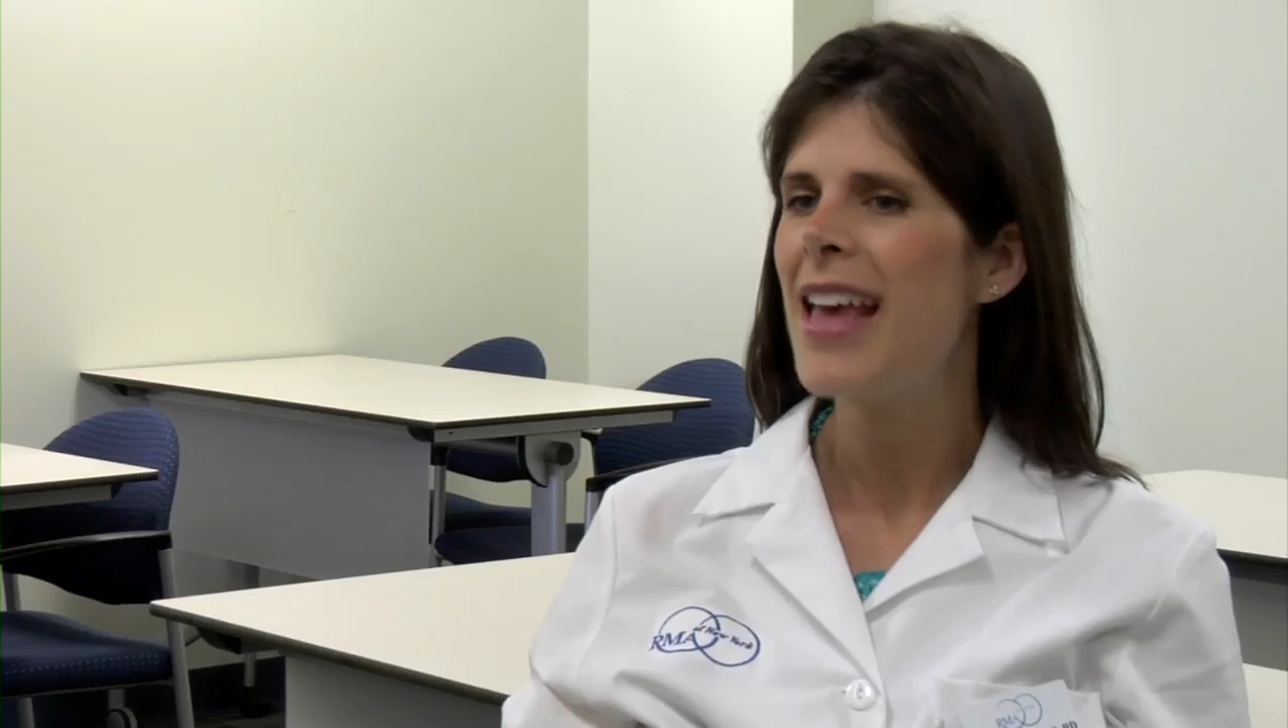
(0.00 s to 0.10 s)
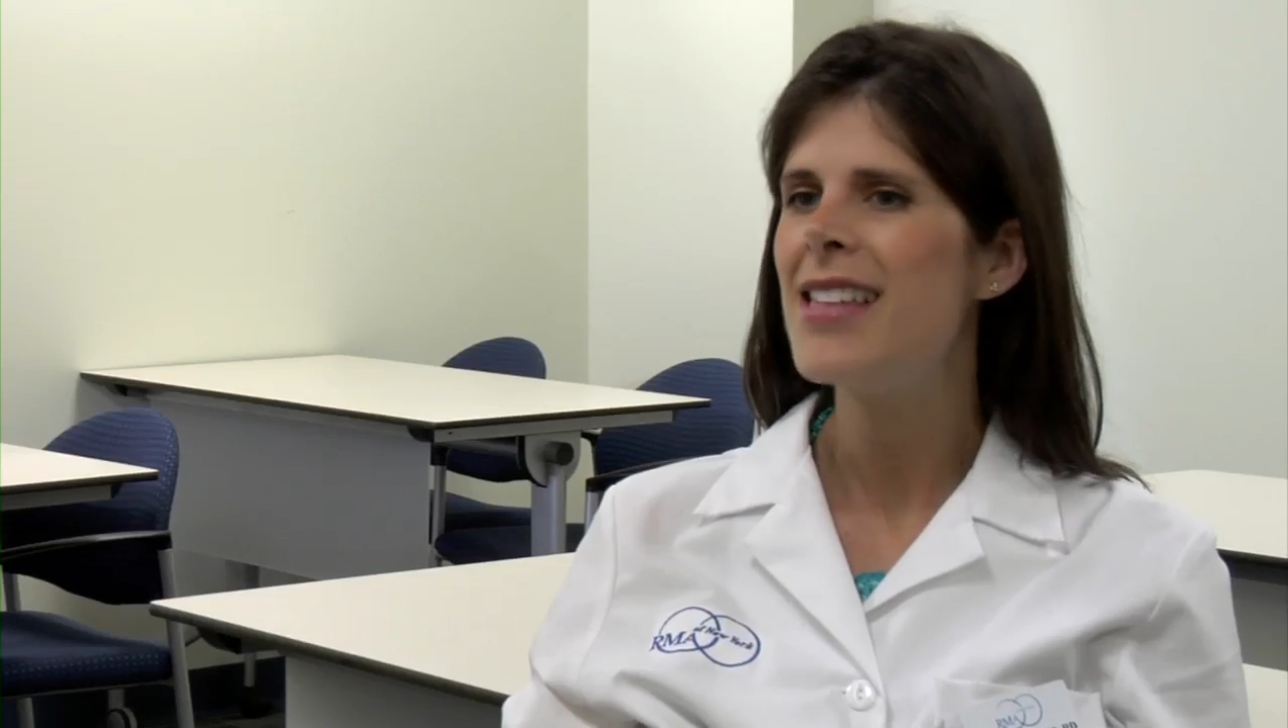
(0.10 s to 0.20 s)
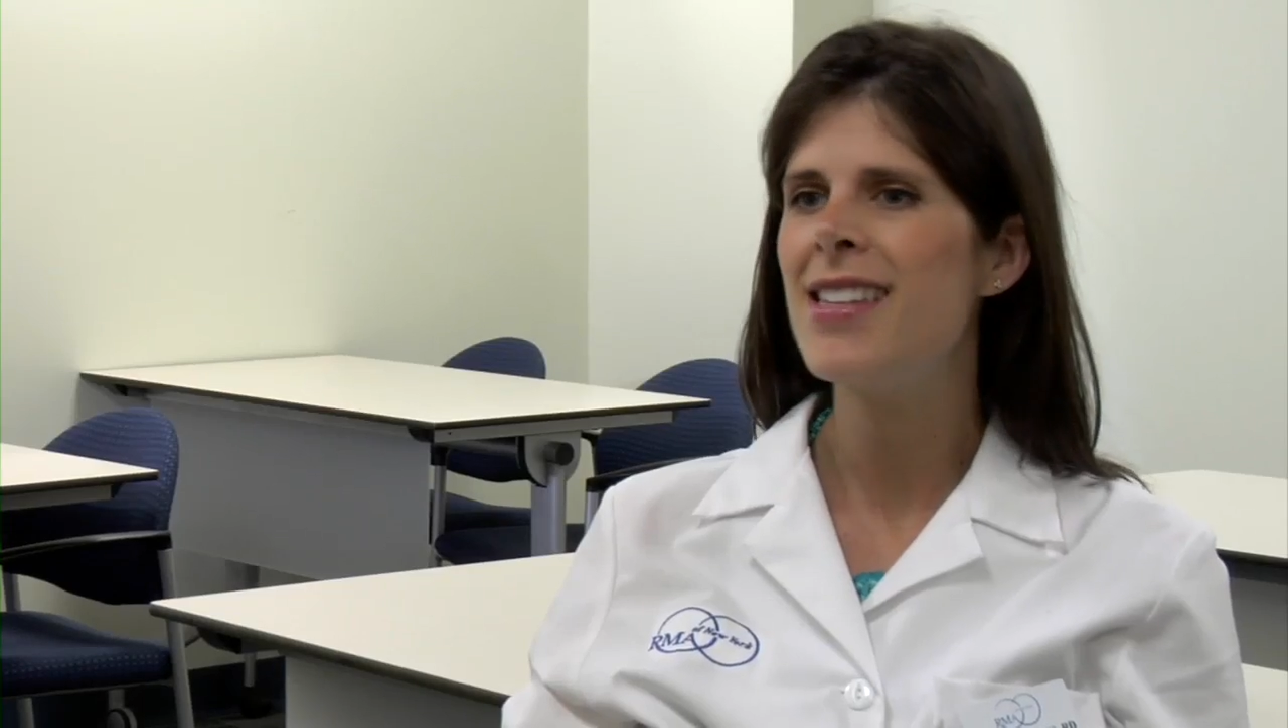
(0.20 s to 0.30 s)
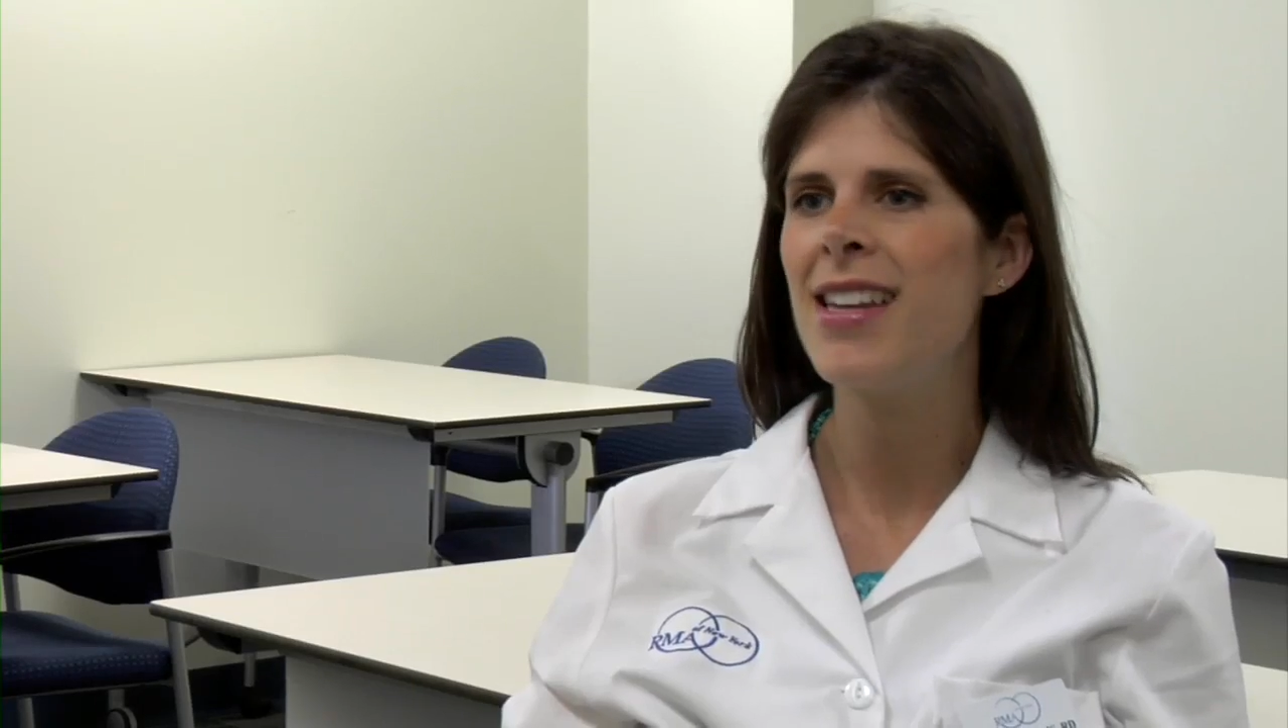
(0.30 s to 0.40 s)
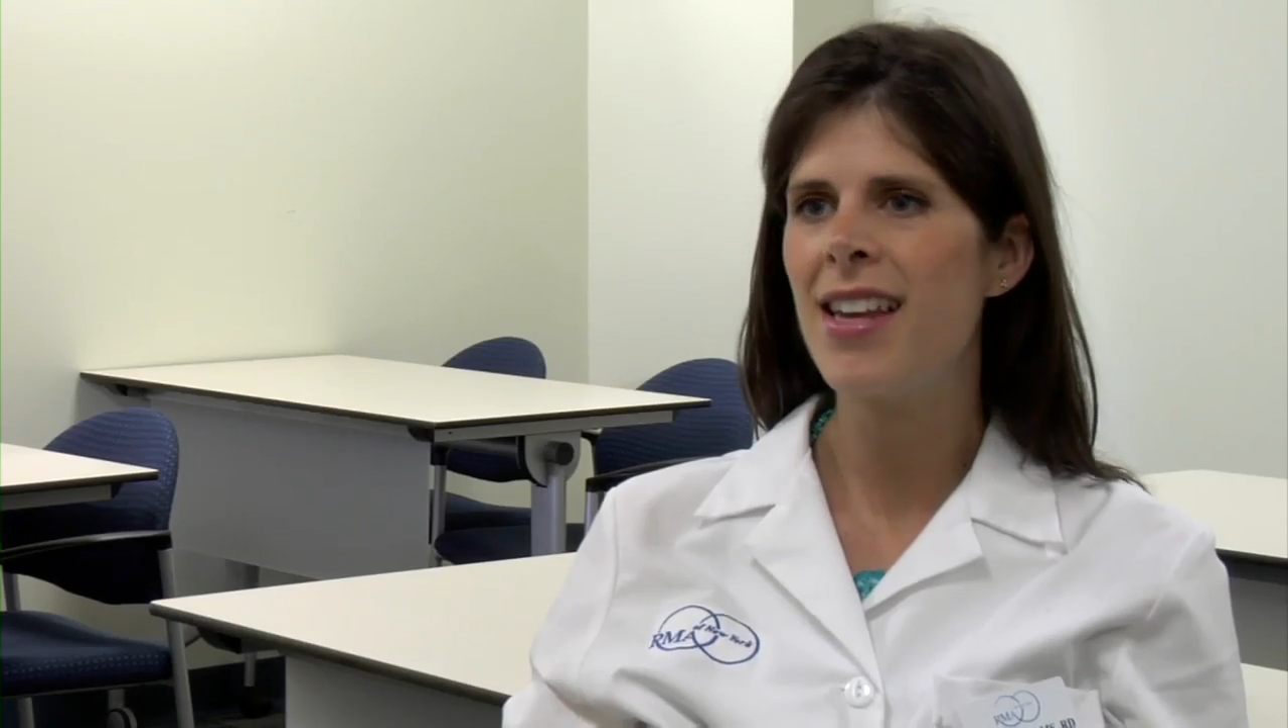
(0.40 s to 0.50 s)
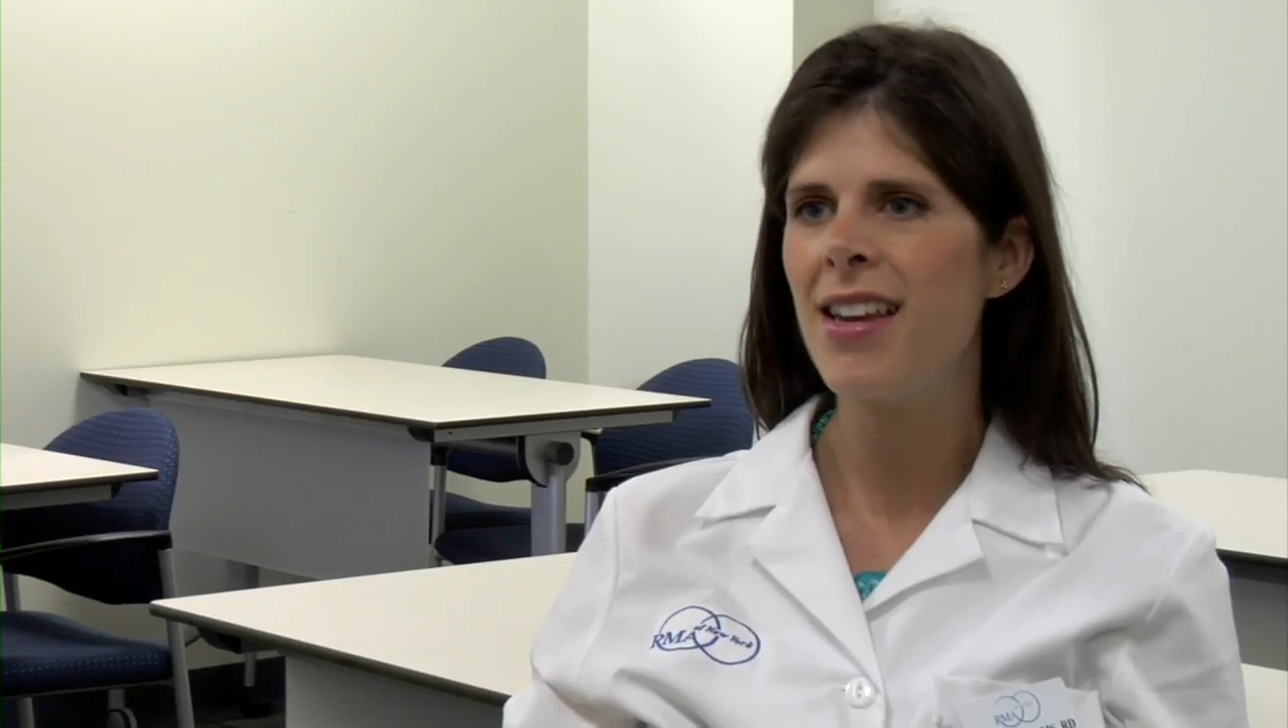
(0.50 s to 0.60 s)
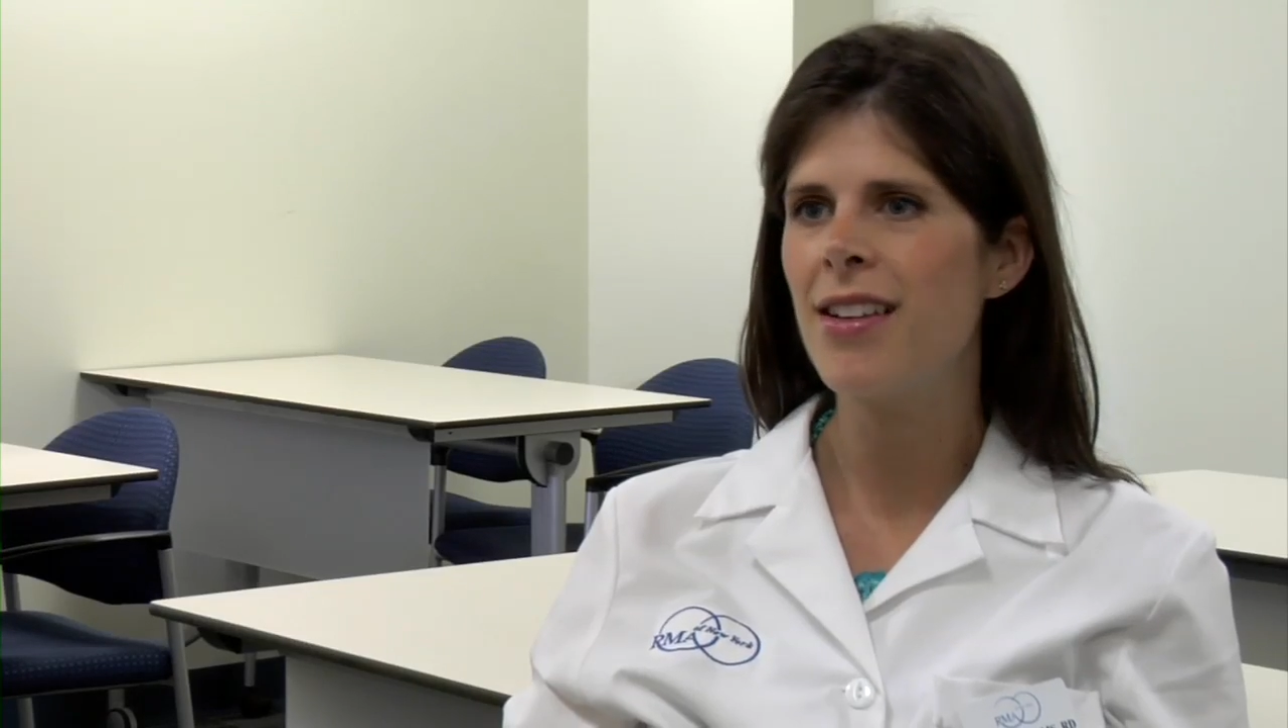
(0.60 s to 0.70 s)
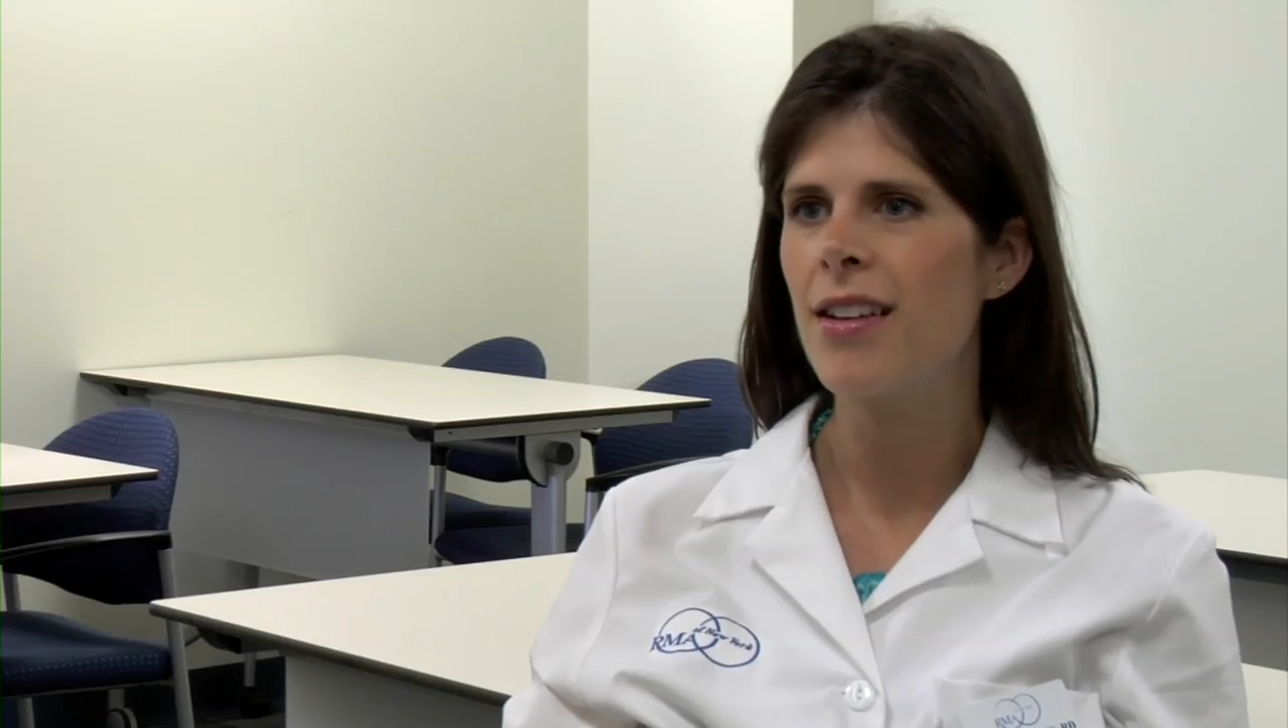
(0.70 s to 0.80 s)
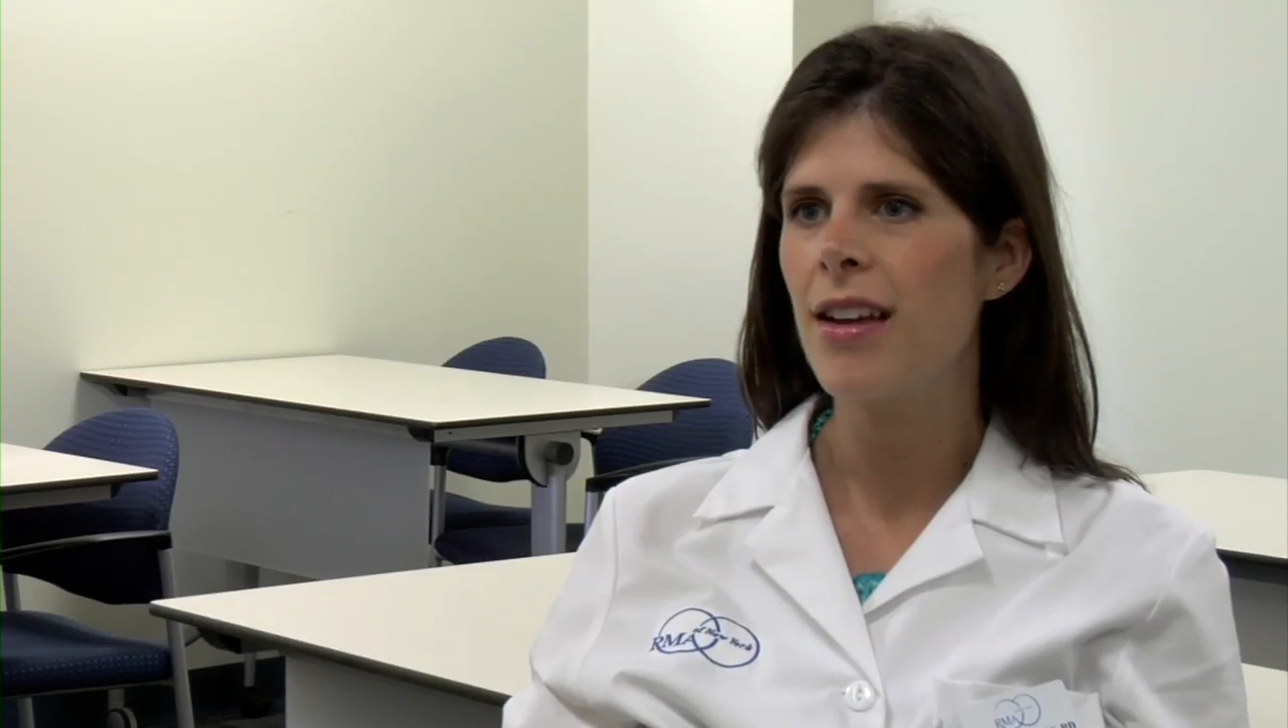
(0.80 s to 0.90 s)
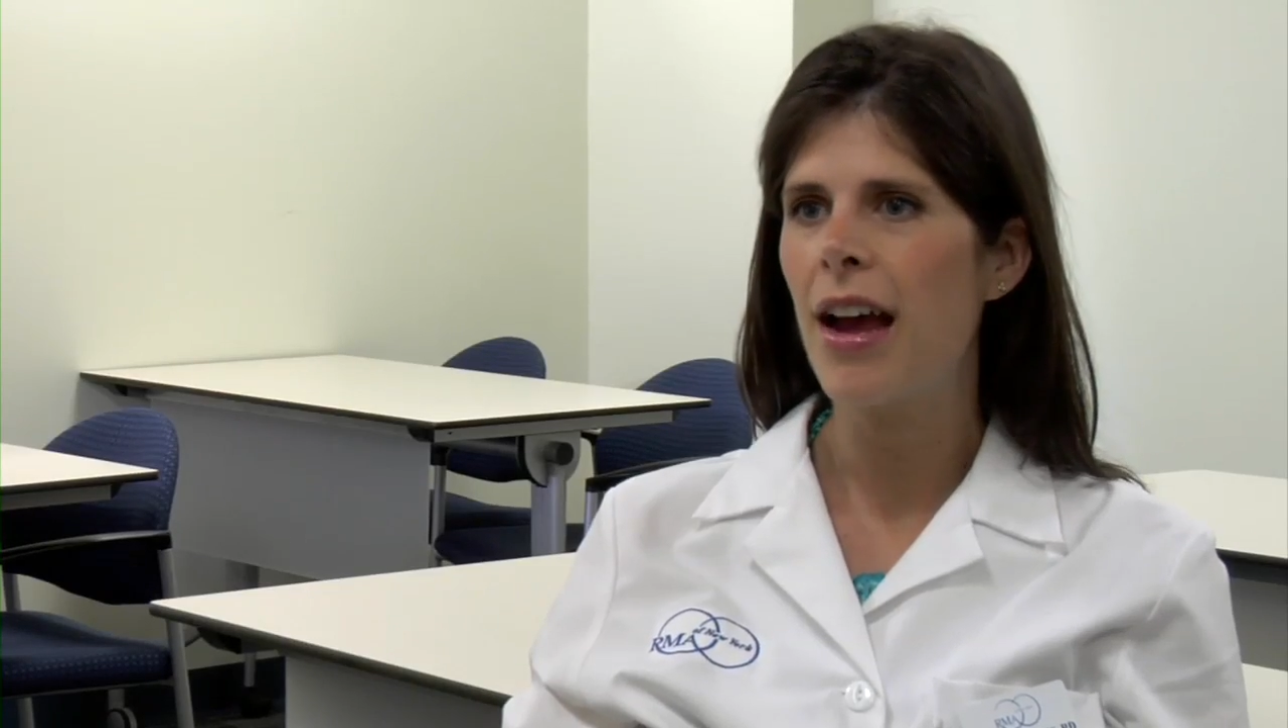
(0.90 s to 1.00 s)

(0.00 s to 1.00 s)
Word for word: is to eat